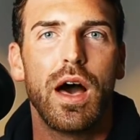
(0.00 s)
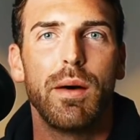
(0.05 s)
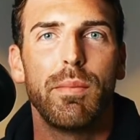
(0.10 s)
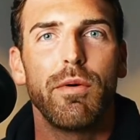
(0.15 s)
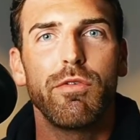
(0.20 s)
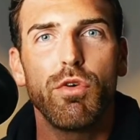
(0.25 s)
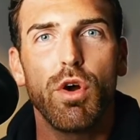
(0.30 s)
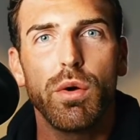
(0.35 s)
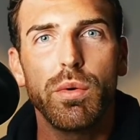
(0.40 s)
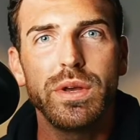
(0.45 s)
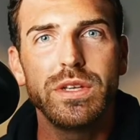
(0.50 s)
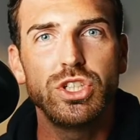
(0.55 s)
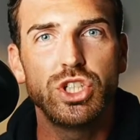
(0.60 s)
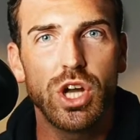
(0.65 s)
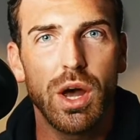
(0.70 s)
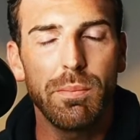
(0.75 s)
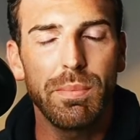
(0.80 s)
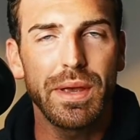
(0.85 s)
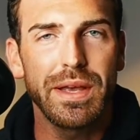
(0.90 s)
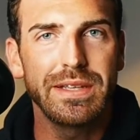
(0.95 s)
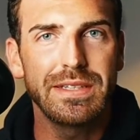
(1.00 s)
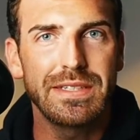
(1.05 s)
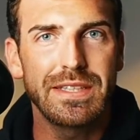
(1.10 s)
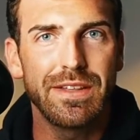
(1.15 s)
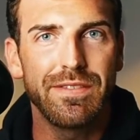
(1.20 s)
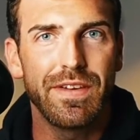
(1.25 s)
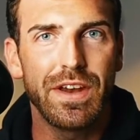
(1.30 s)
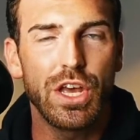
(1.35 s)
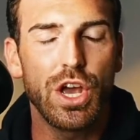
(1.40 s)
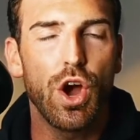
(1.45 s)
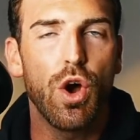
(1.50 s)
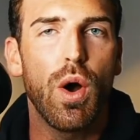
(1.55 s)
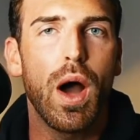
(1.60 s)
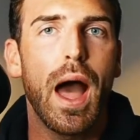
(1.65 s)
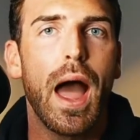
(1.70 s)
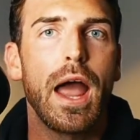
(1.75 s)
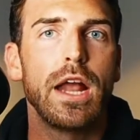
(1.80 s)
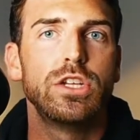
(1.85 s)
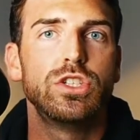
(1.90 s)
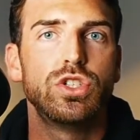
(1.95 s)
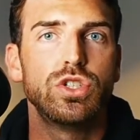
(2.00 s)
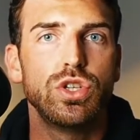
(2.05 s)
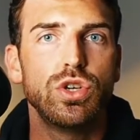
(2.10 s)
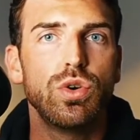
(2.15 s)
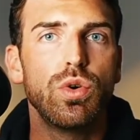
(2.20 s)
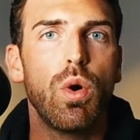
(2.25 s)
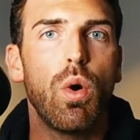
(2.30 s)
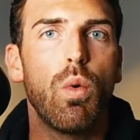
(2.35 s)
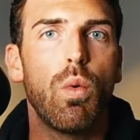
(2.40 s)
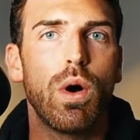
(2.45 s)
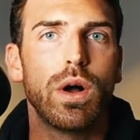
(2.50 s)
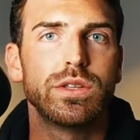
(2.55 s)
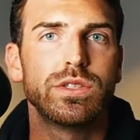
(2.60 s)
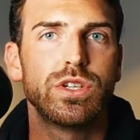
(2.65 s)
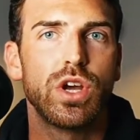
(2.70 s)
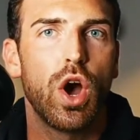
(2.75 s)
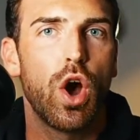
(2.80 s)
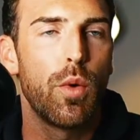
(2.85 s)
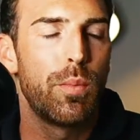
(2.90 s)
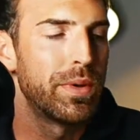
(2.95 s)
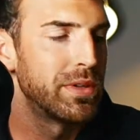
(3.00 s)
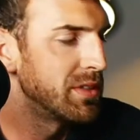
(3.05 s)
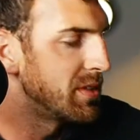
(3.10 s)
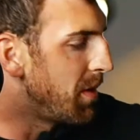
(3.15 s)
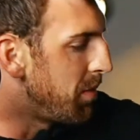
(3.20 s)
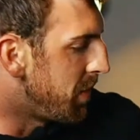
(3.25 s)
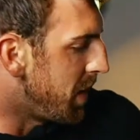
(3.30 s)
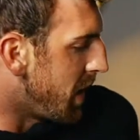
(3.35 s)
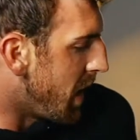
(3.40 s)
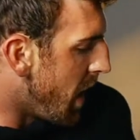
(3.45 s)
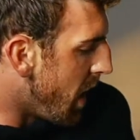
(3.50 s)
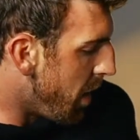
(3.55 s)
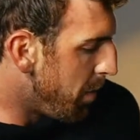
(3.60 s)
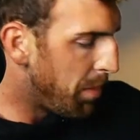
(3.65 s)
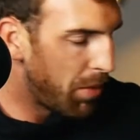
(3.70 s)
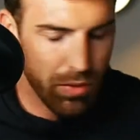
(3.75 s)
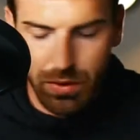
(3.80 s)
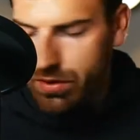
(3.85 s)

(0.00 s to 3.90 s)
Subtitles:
Before we jump into the video, I do want to open something up